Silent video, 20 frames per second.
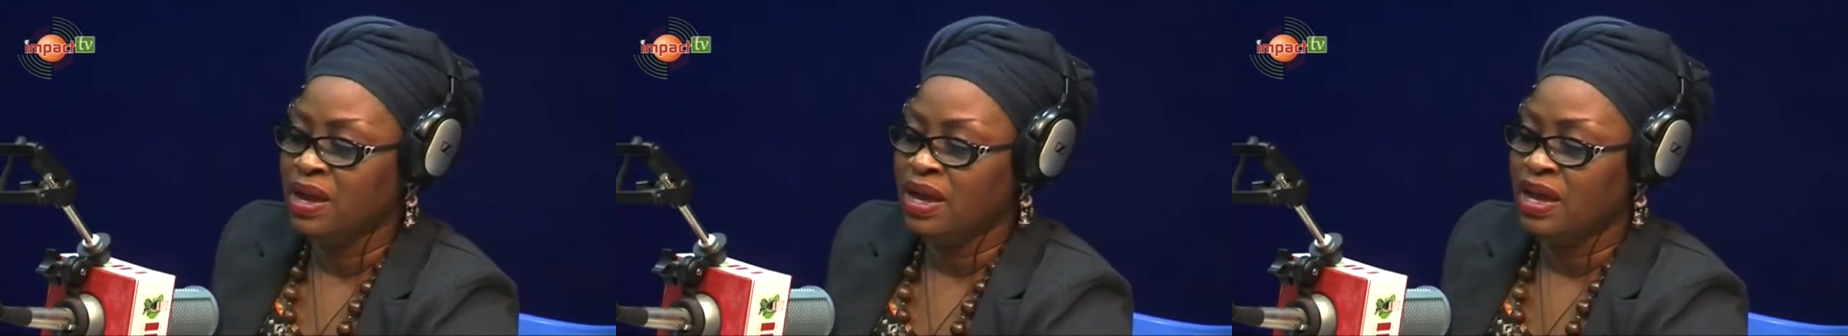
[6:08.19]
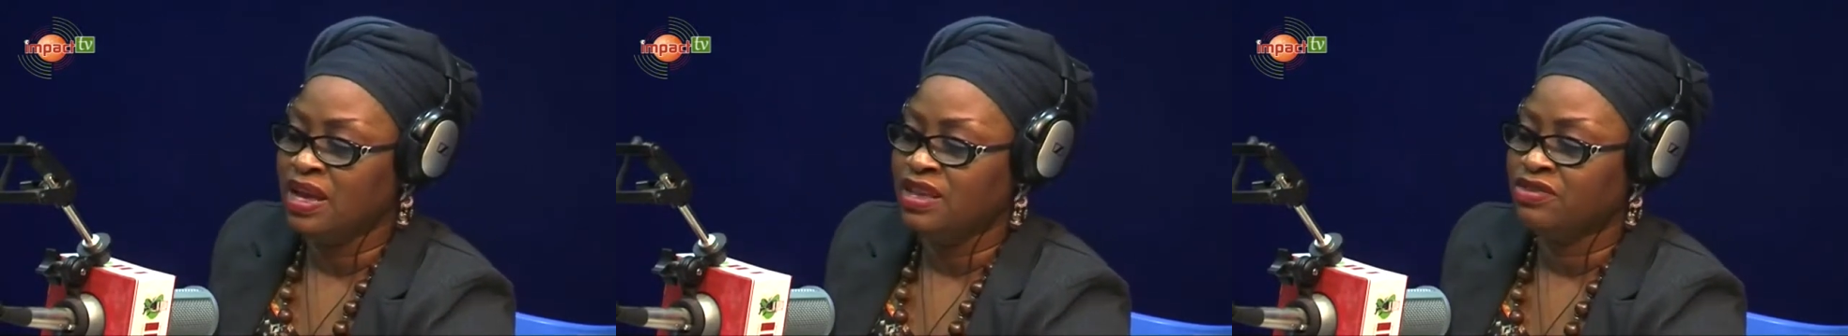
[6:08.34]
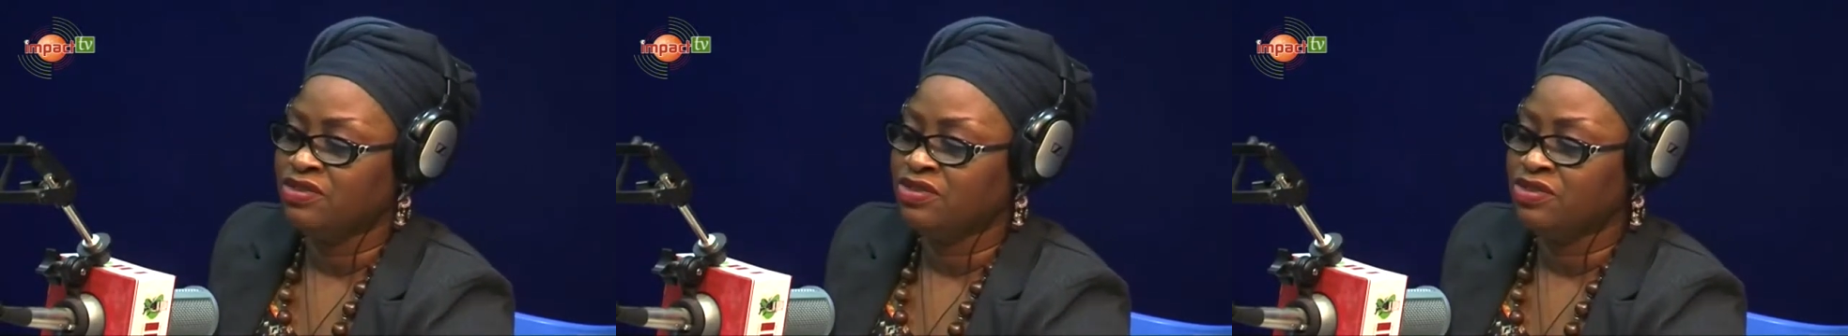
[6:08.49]

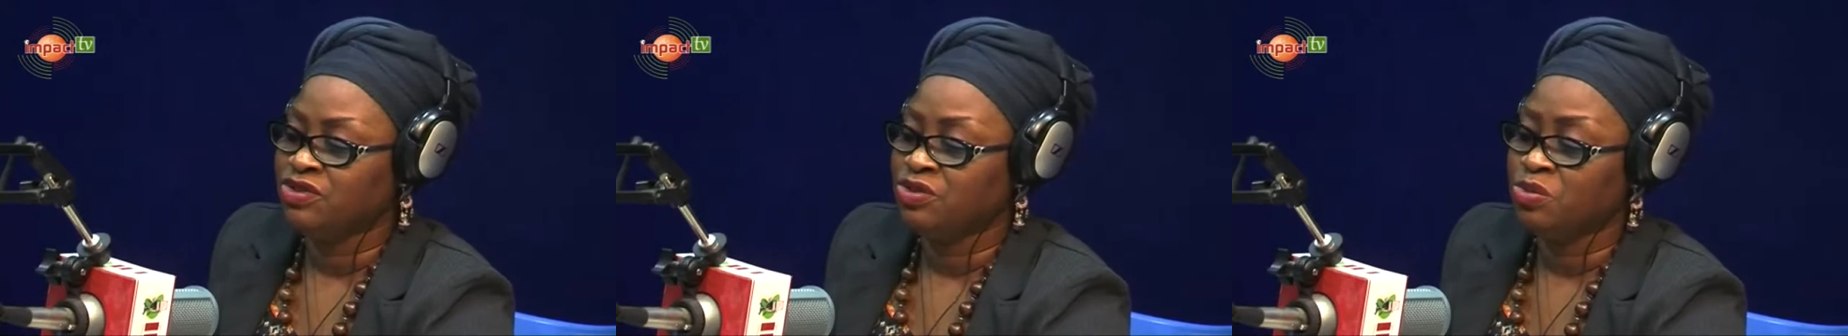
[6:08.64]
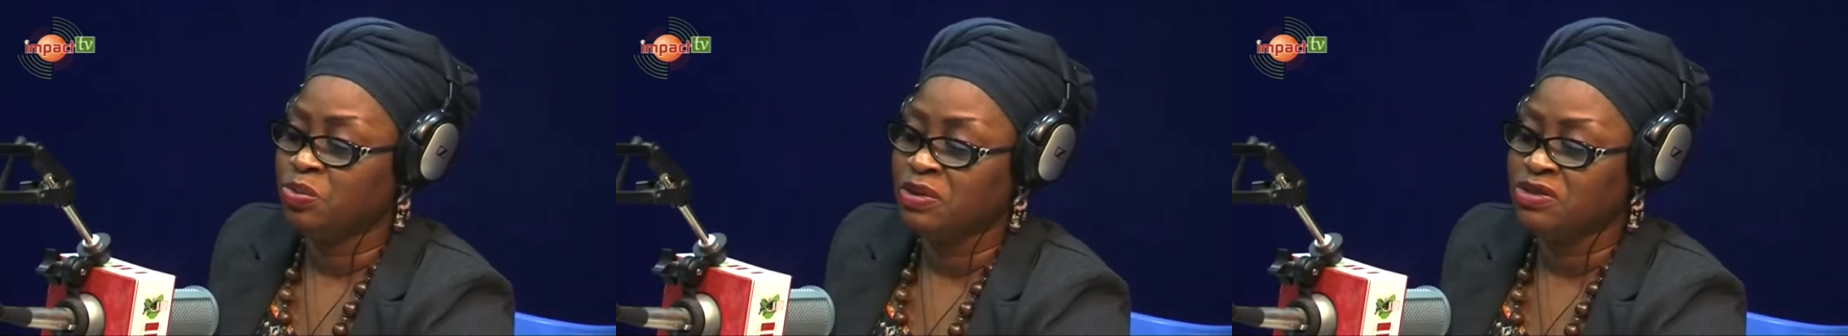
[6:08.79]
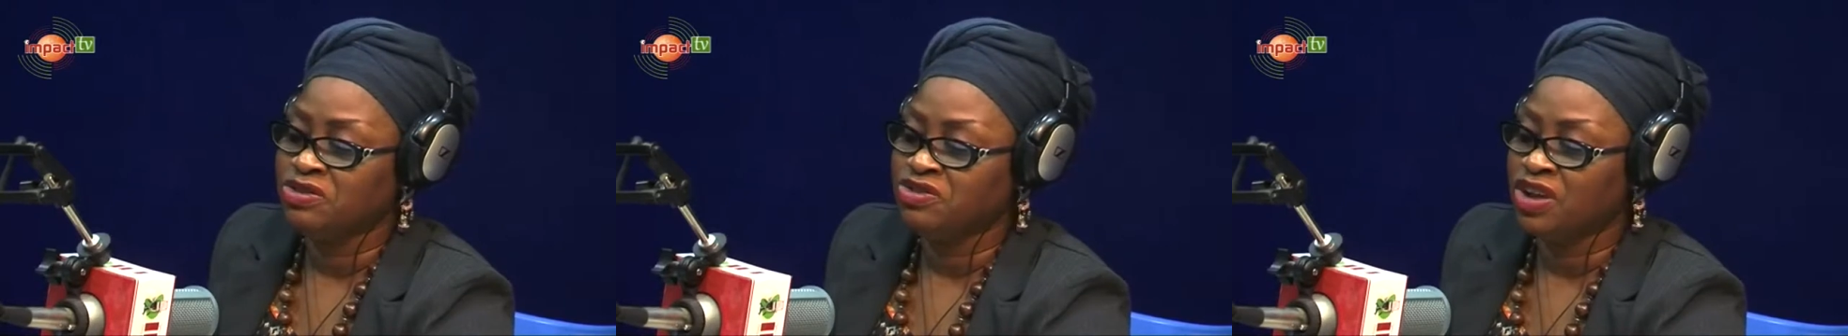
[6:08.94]
and
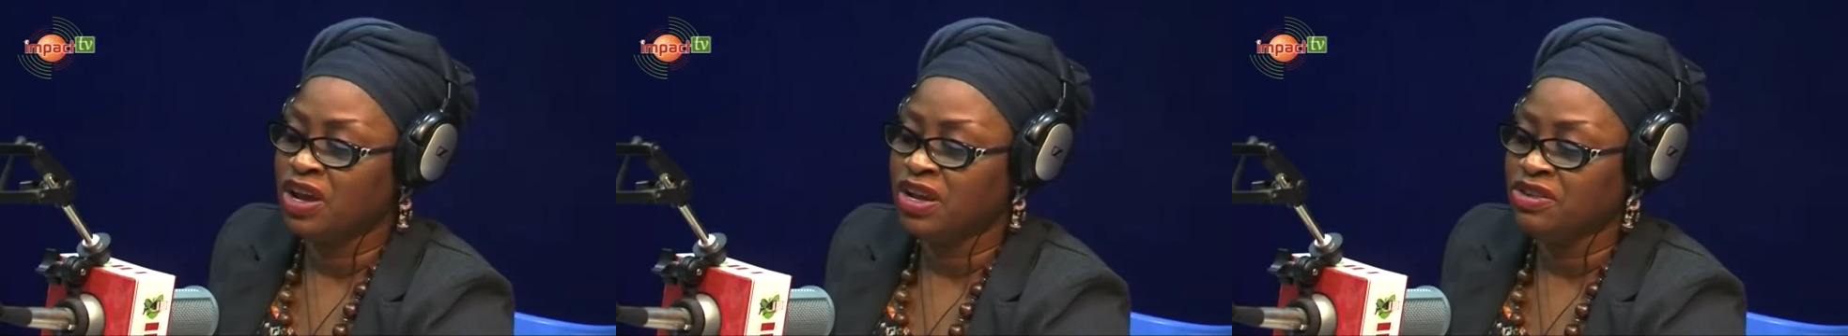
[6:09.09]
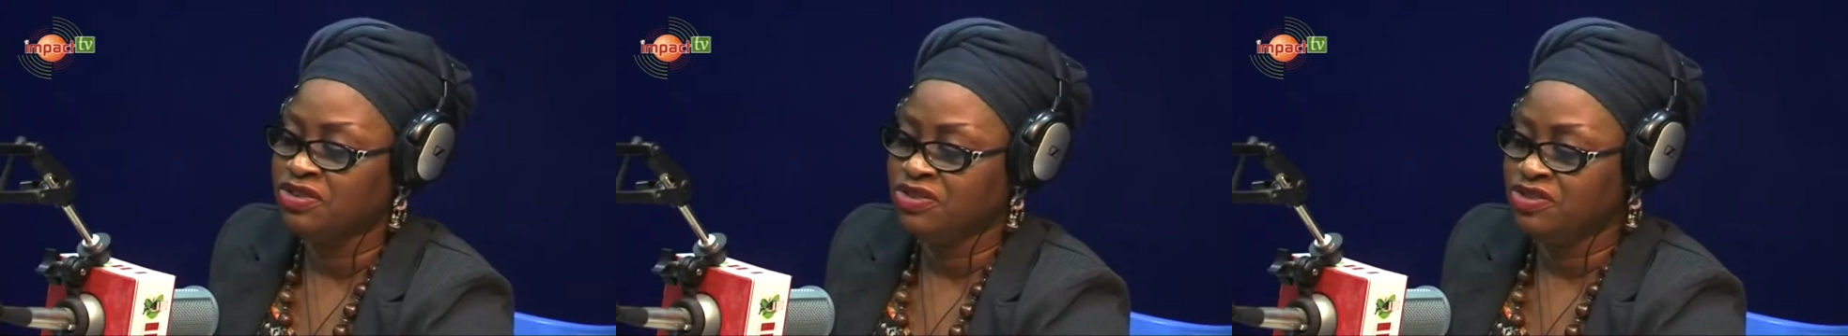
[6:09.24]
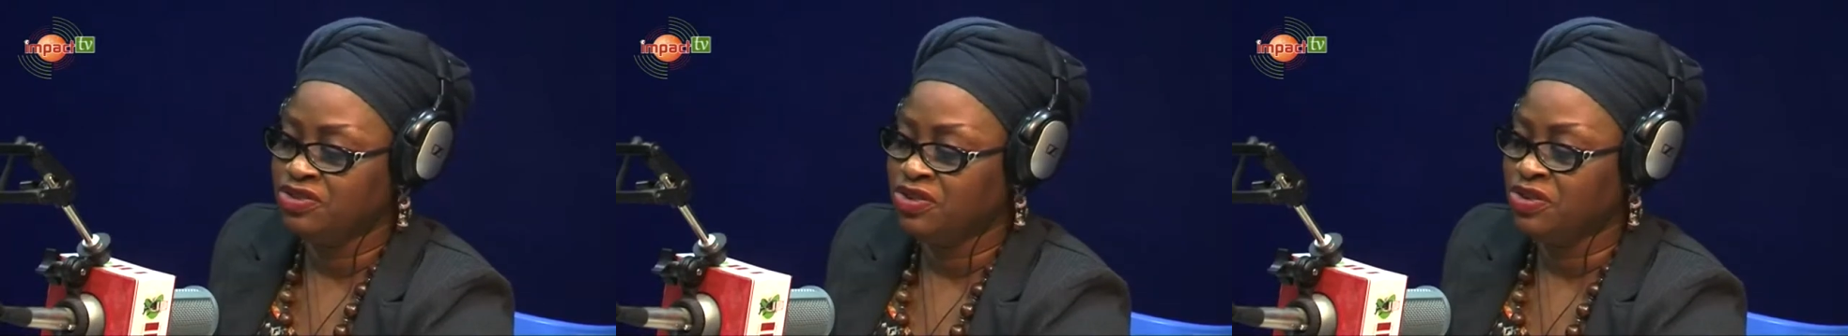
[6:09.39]

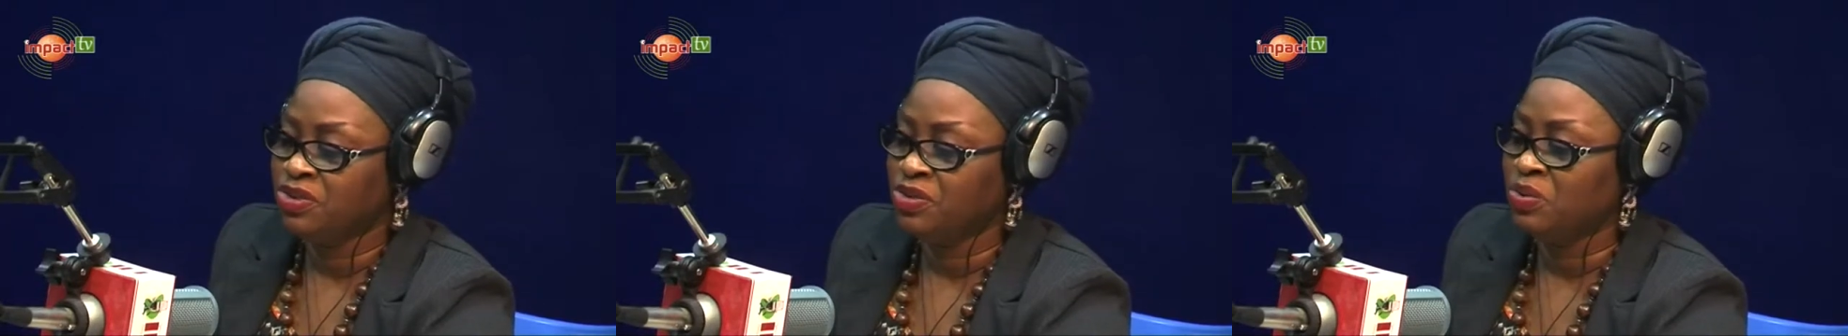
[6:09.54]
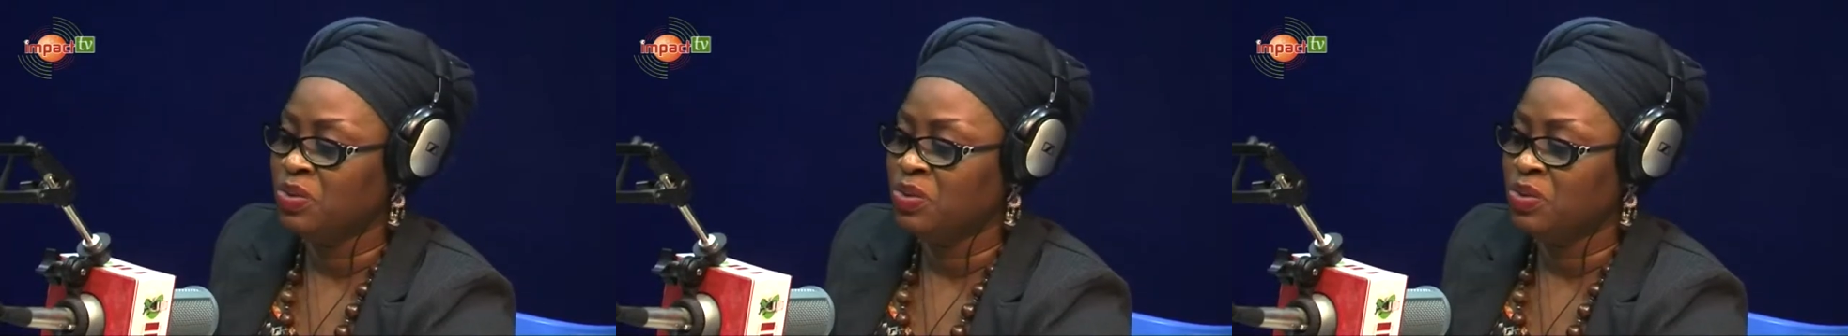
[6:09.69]
supercharges you